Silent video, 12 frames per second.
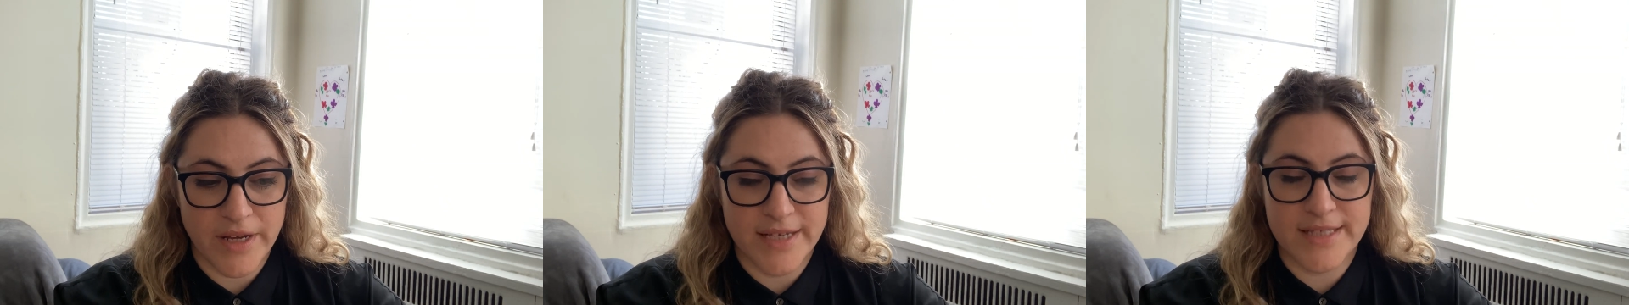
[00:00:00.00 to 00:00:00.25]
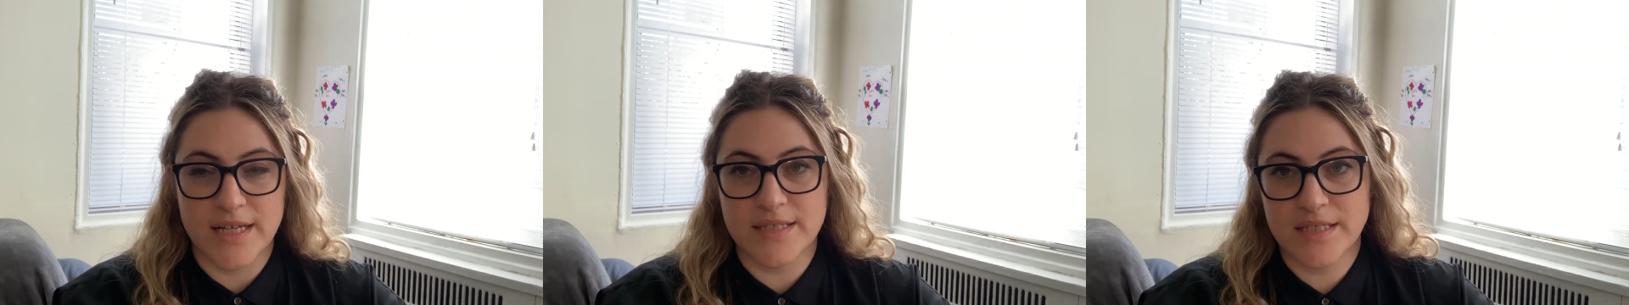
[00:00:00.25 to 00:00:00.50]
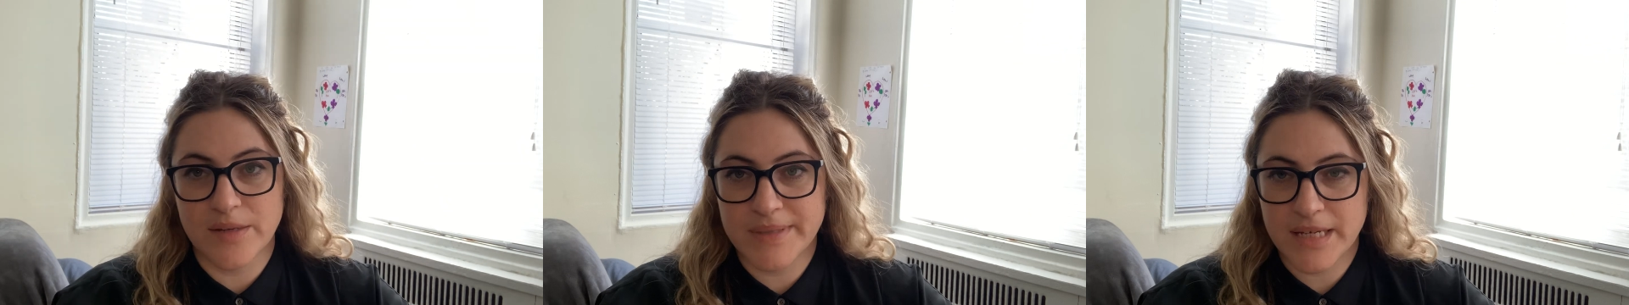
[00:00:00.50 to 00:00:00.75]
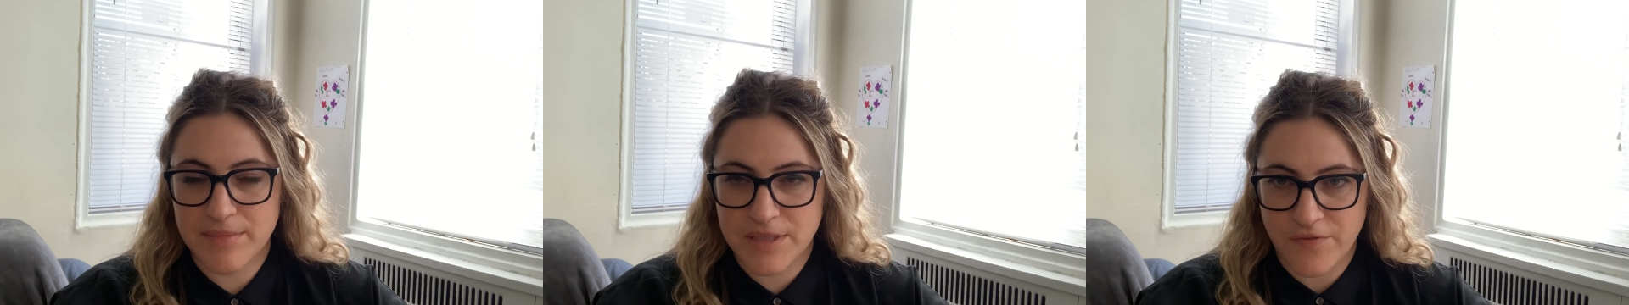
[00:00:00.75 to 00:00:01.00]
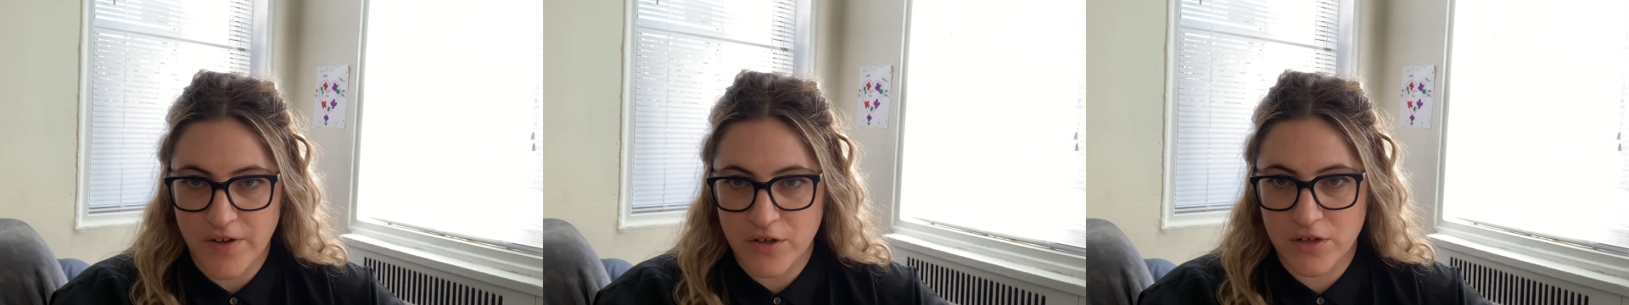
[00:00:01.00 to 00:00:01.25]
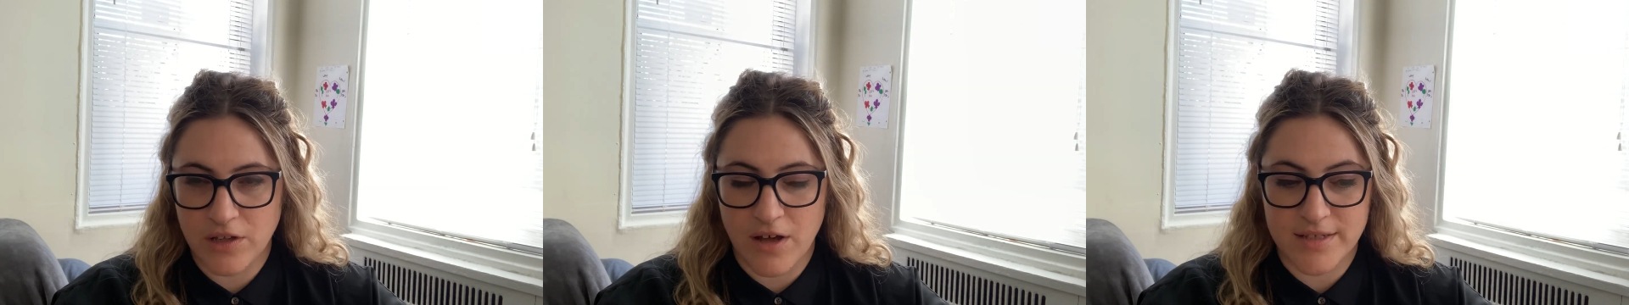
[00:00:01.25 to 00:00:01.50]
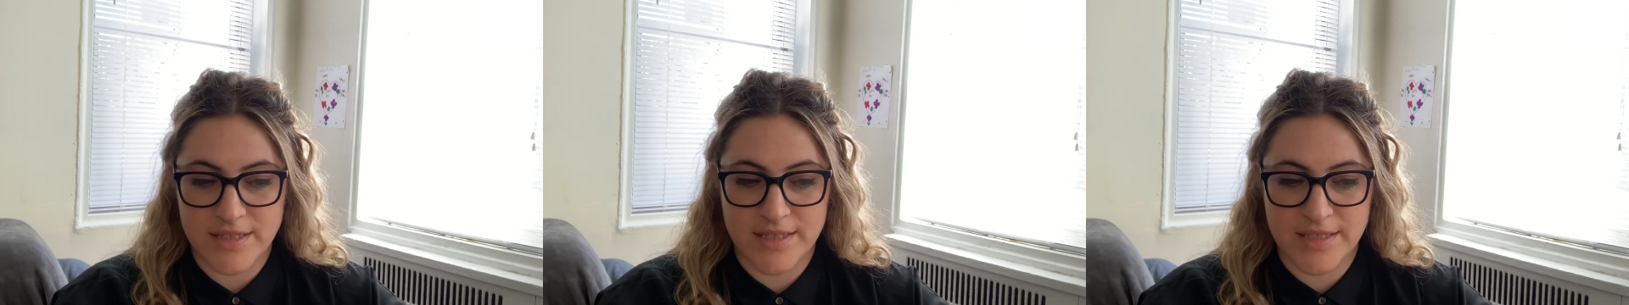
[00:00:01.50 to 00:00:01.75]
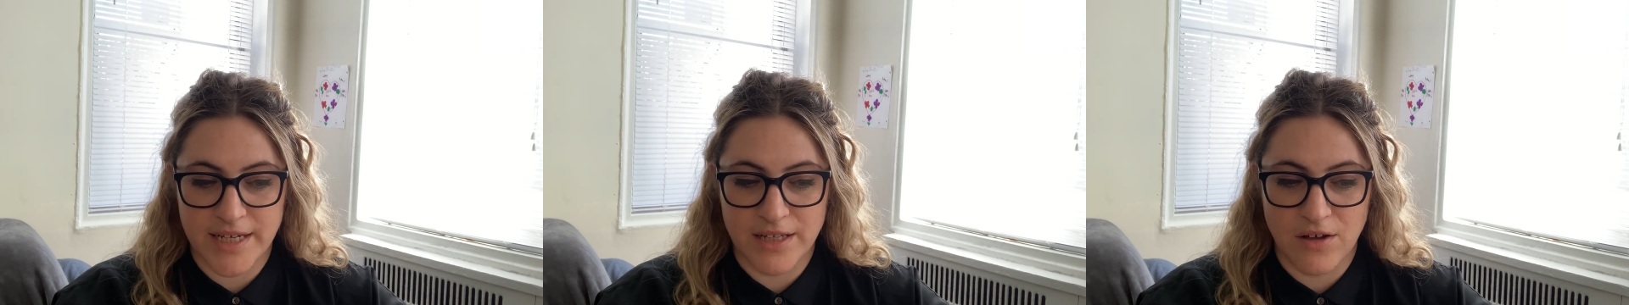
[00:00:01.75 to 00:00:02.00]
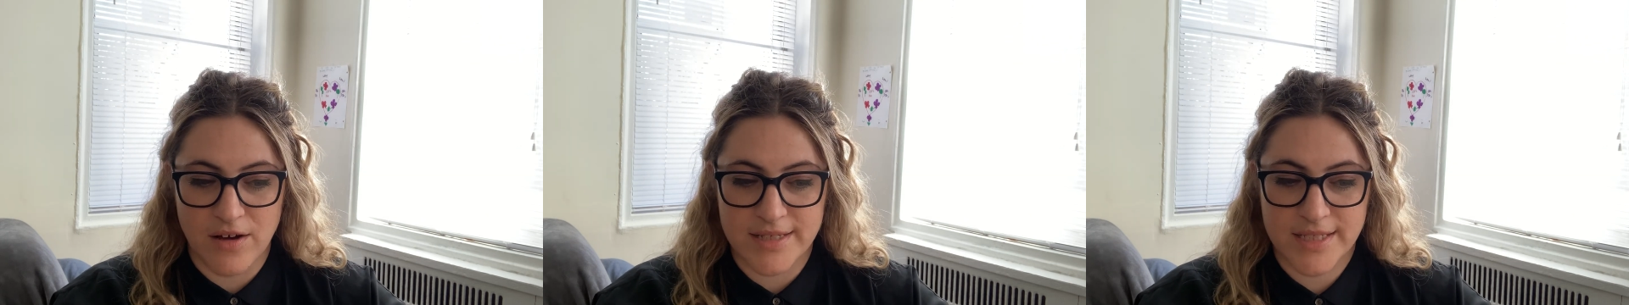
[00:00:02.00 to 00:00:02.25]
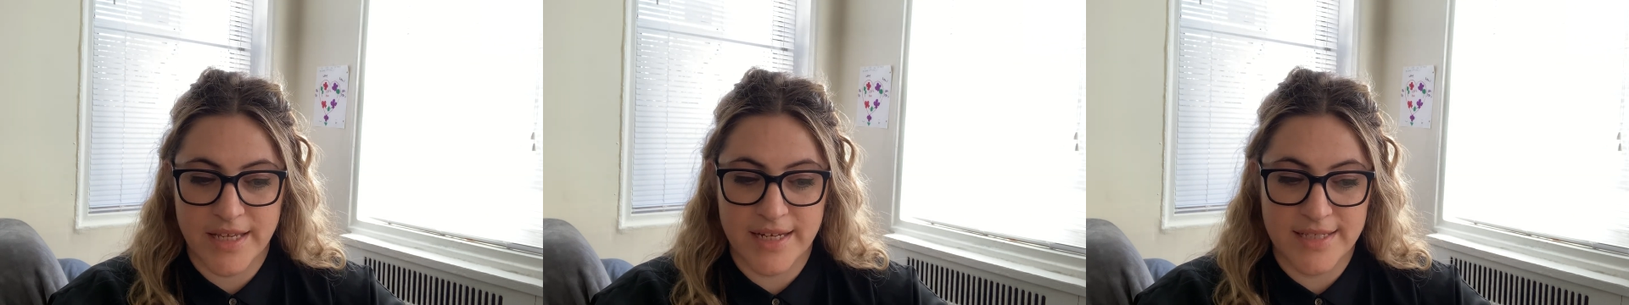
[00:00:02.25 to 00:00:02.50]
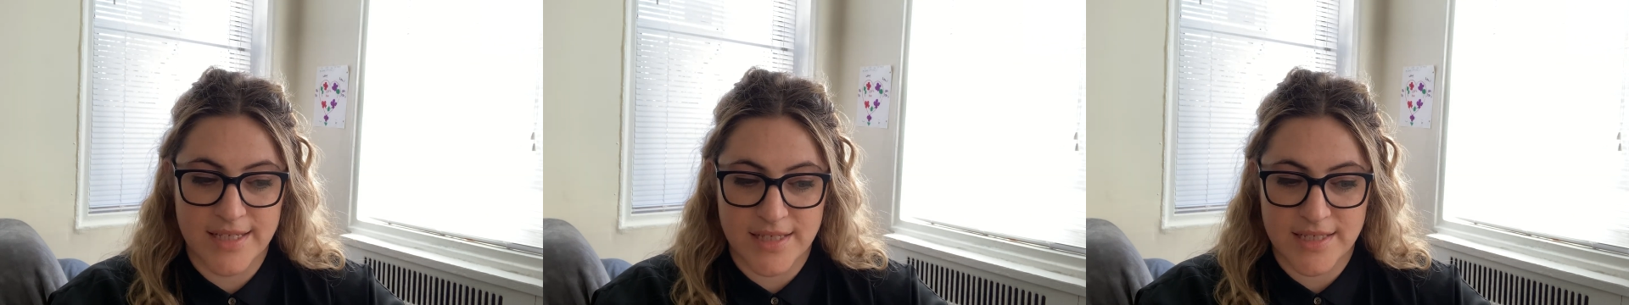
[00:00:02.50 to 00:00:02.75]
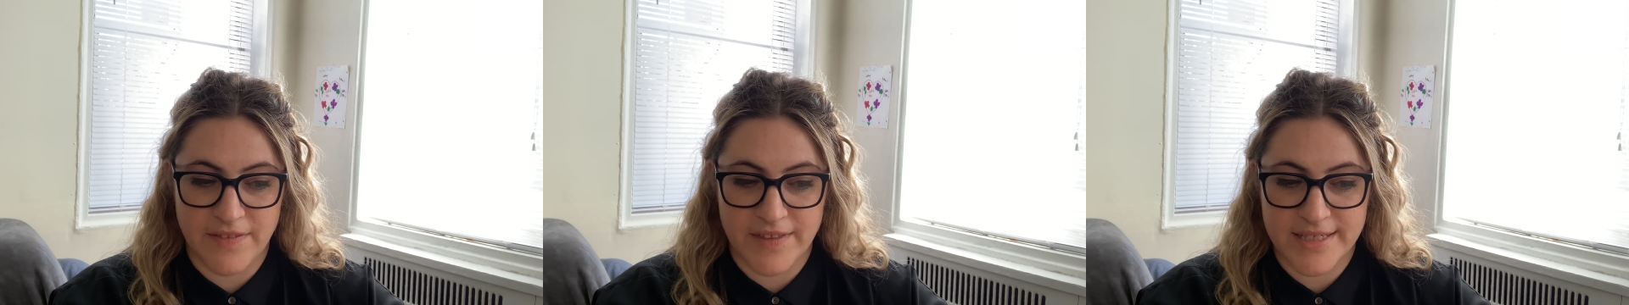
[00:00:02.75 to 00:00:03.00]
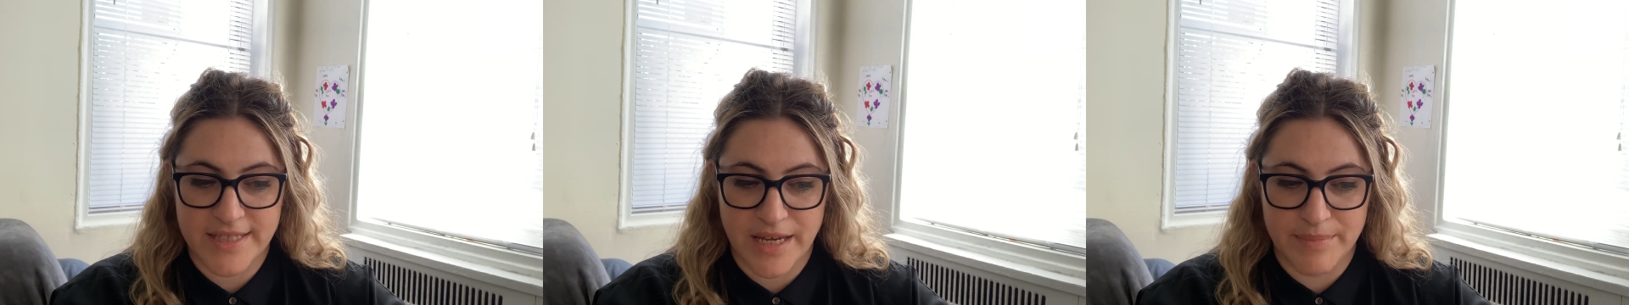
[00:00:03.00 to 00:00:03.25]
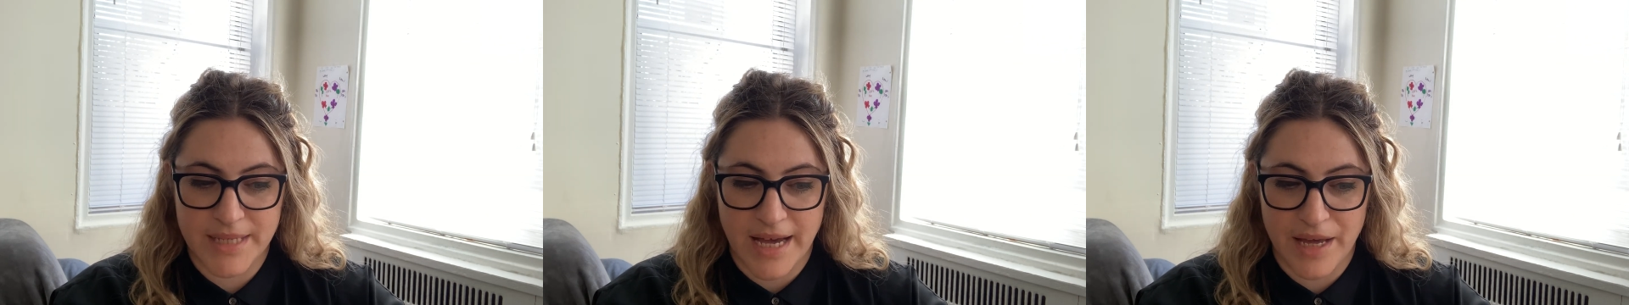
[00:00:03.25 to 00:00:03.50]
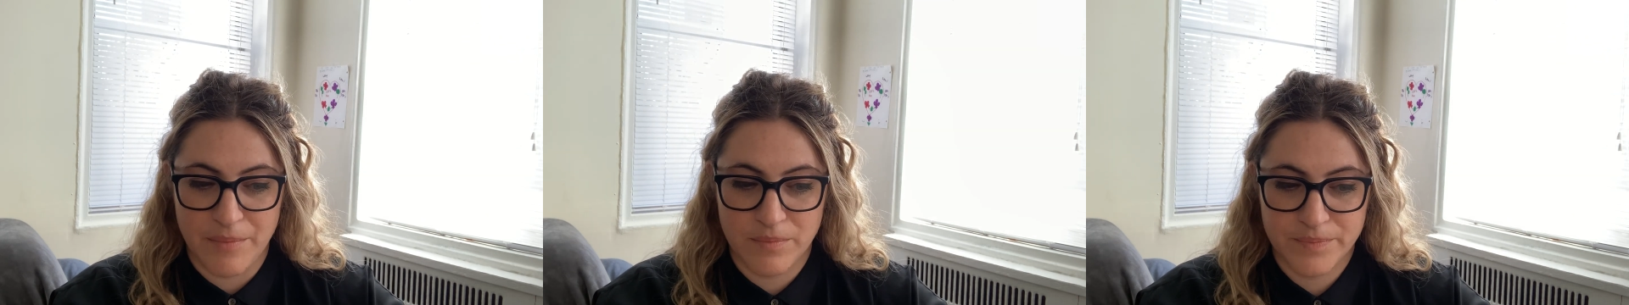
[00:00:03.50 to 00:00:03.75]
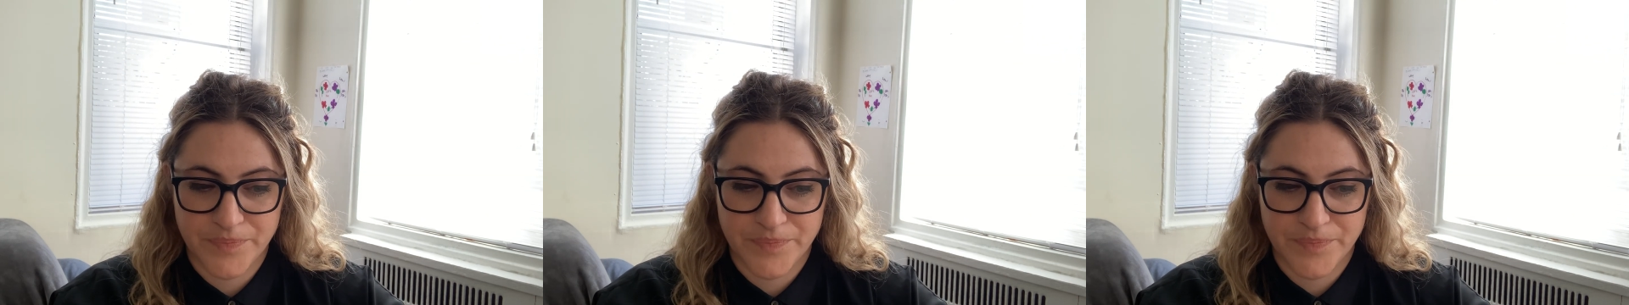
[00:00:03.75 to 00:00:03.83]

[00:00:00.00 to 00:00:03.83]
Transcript: is that sometimes federal laws and state laws can exist at the same time.